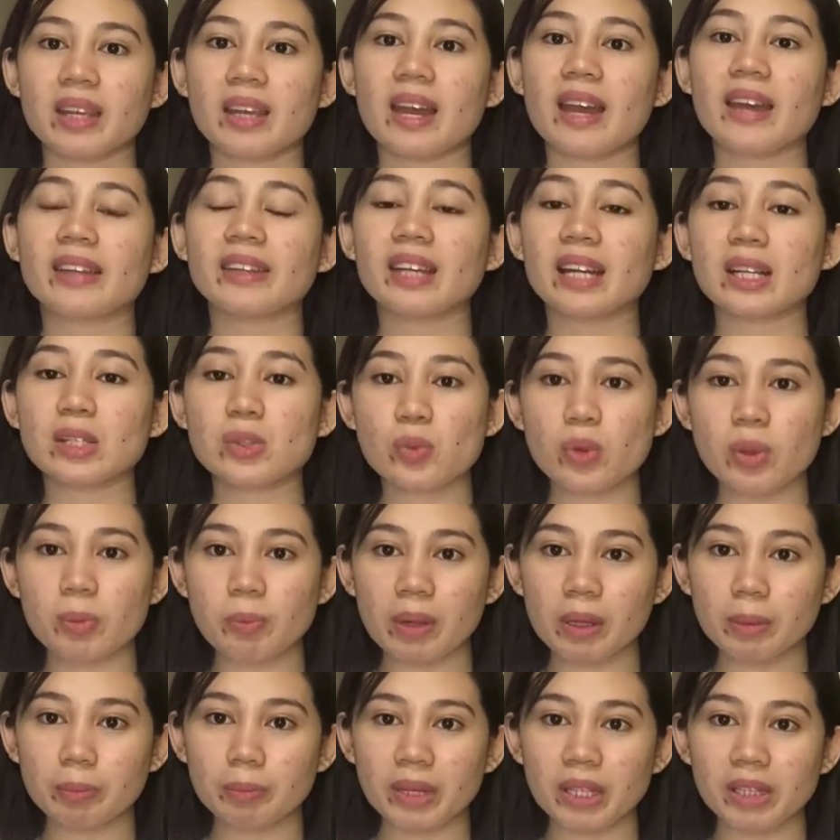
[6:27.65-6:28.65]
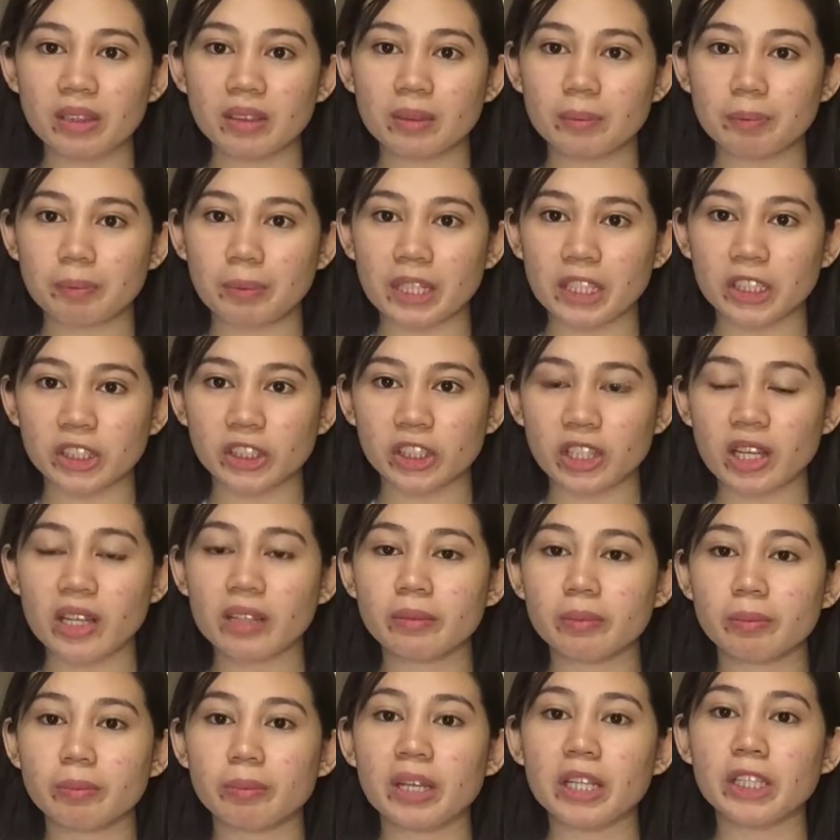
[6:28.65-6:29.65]
And as we palpate the
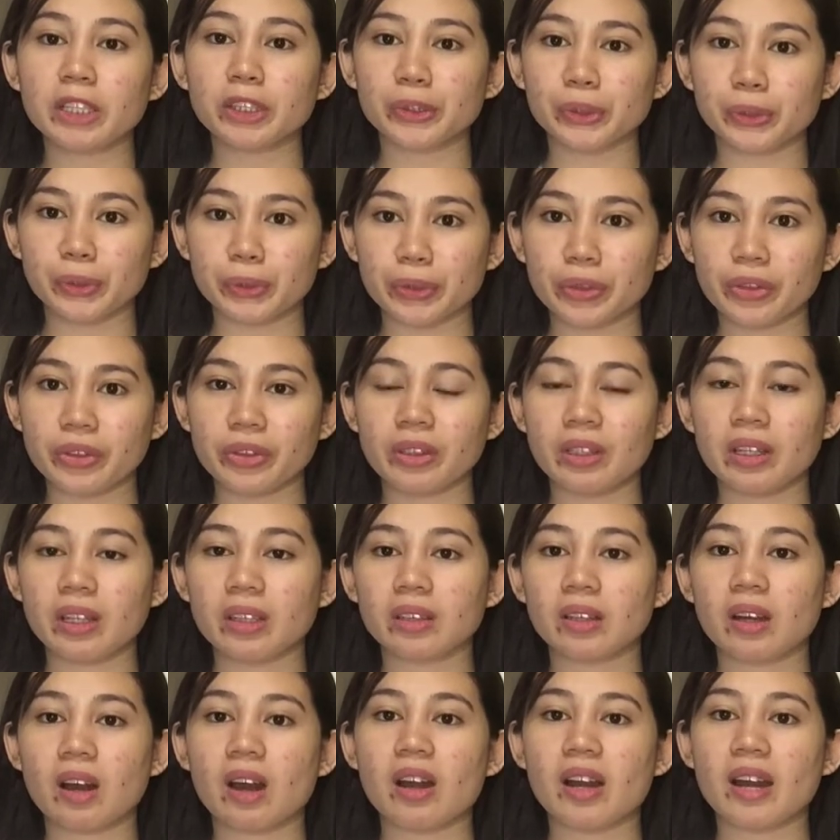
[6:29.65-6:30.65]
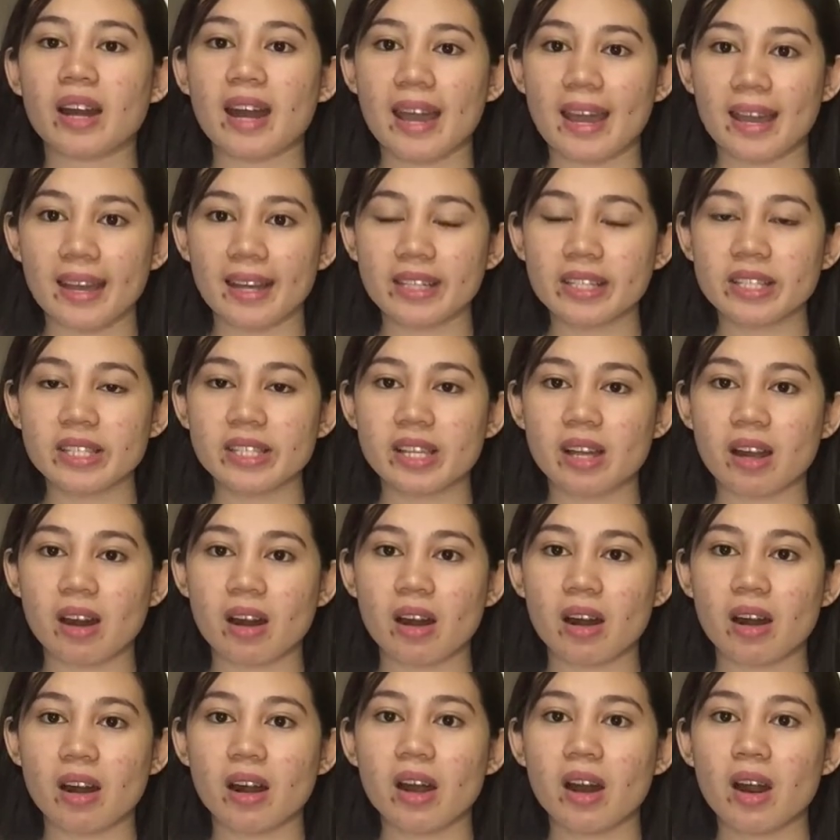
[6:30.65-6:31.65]
patient, make sure that our hands
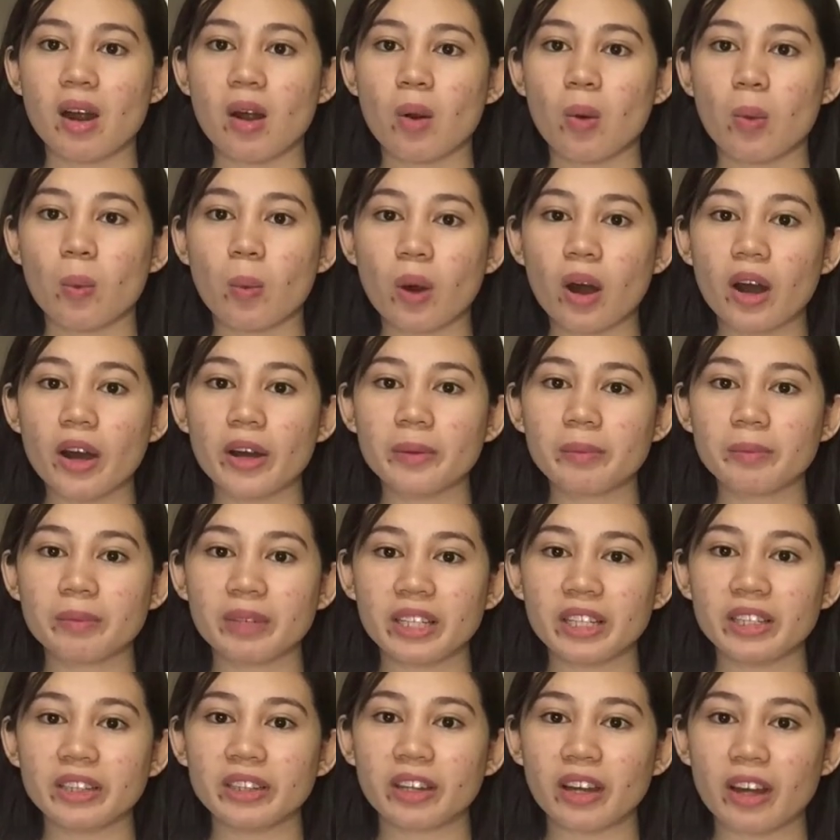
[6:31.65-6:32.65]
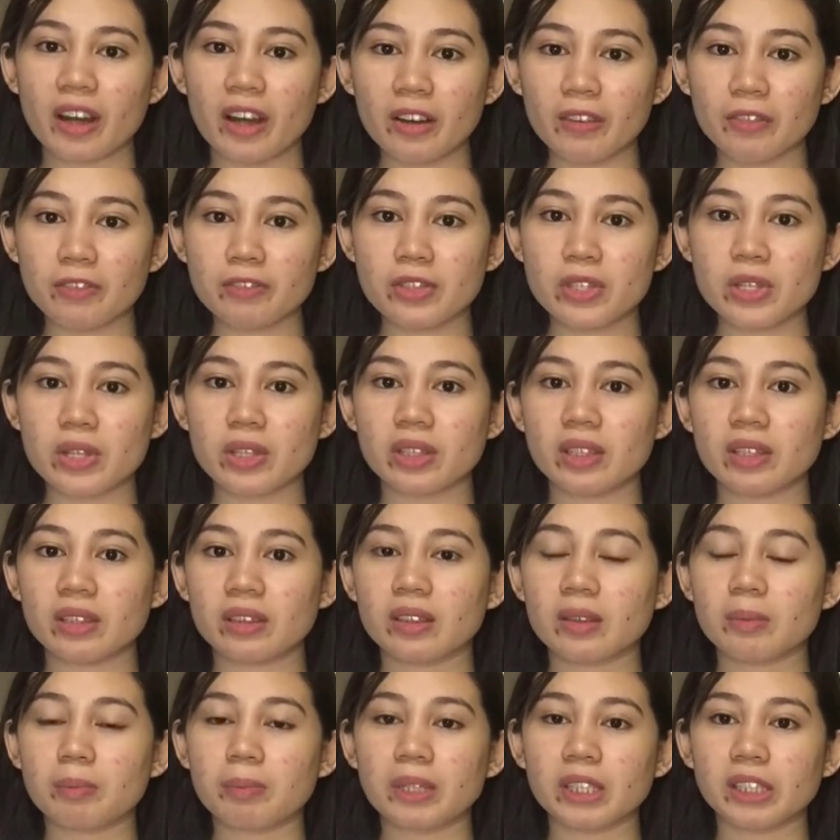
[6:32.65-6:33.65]
are warm enough so that
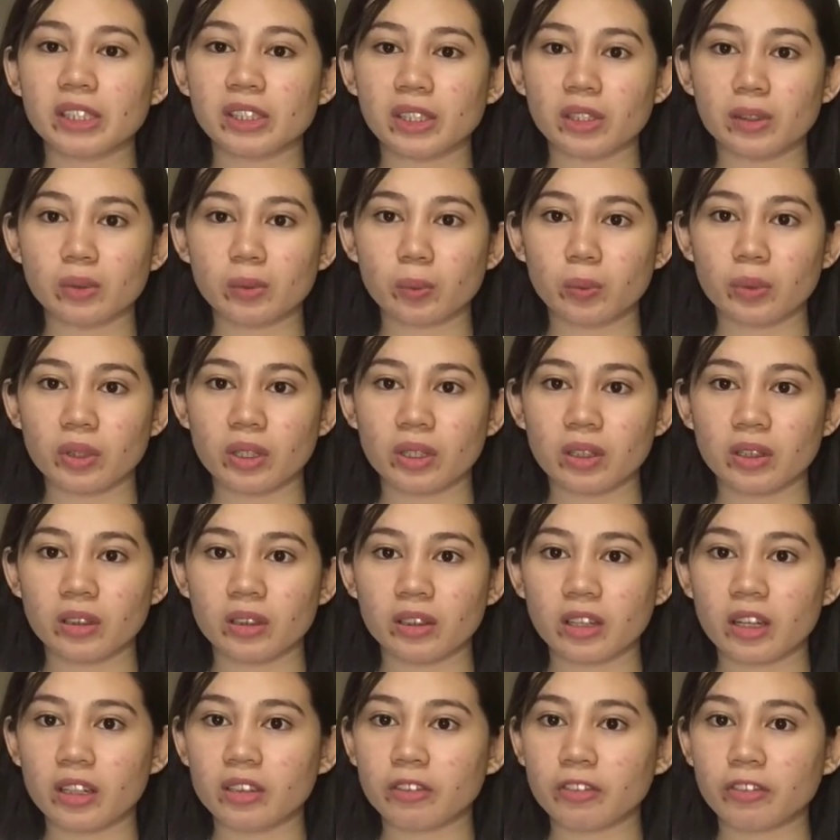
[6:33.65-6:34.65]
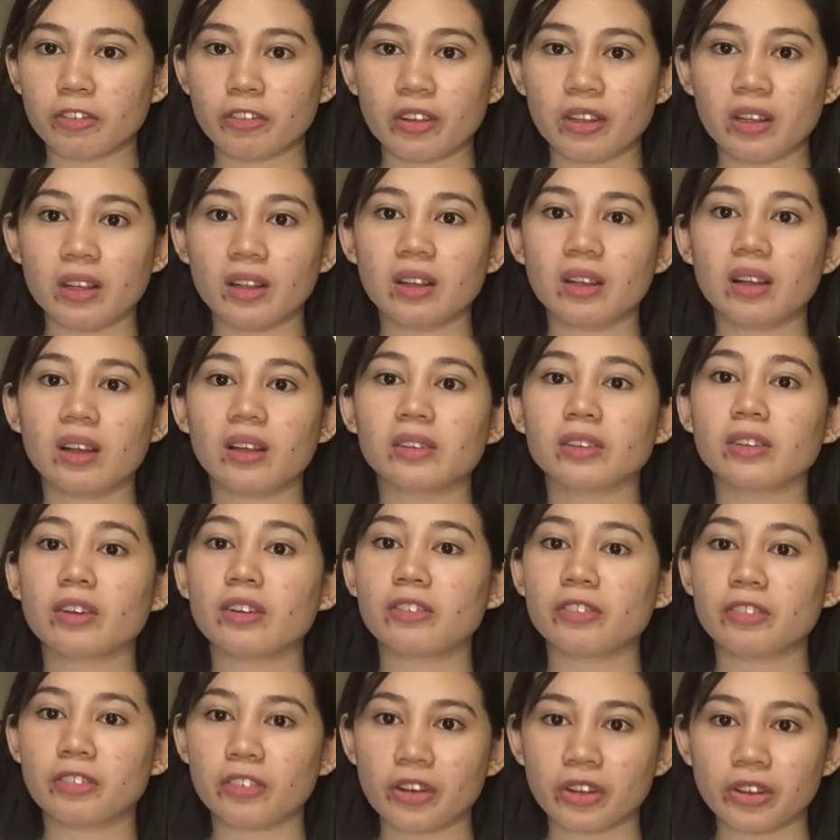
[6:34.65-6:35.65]
the patient will not feel
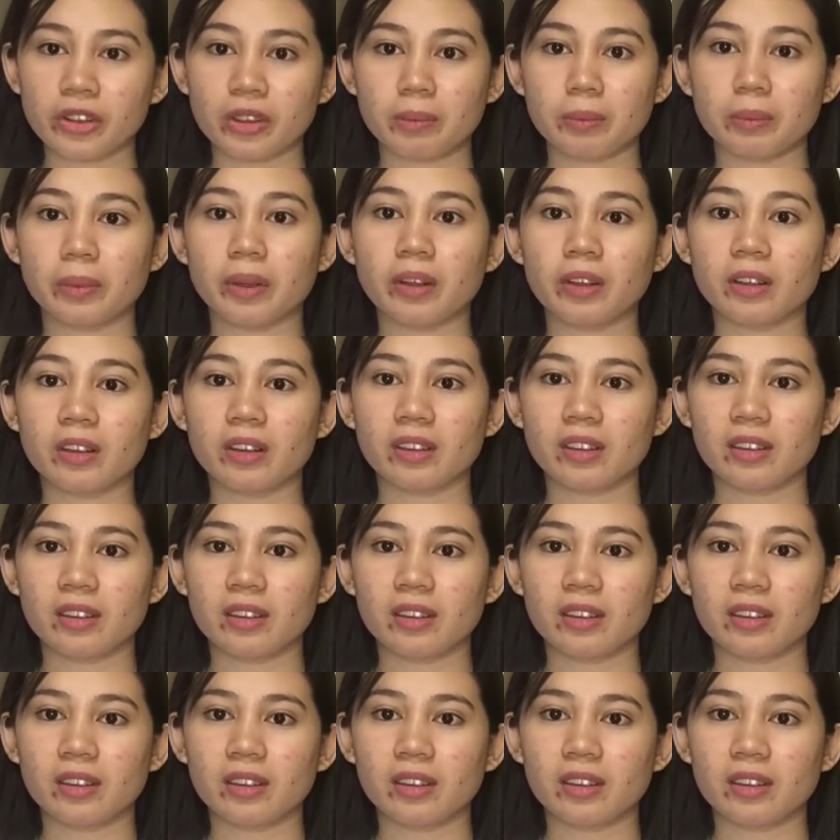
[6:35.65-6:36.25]
uncomfortable.